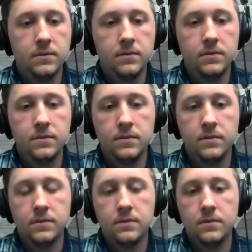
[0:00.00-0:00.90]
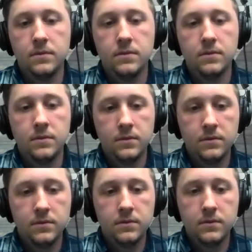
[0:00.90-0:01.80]

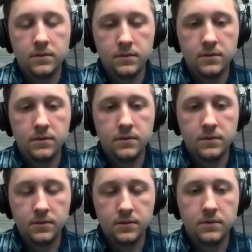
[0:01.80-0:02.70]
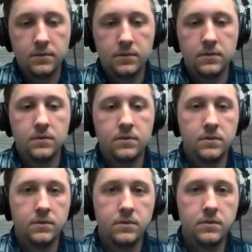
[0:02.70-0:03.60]

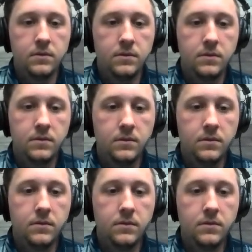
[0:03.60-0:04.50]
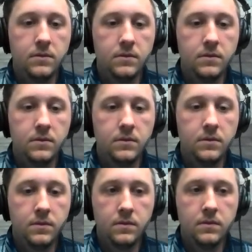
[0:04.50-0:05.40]

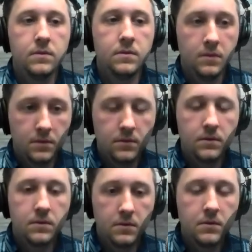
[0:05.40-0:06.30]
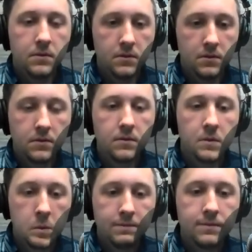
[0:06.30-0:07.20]

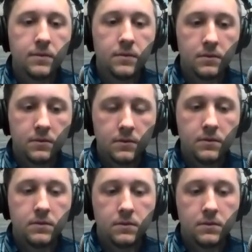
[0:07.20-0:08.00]
The person shown says nothing.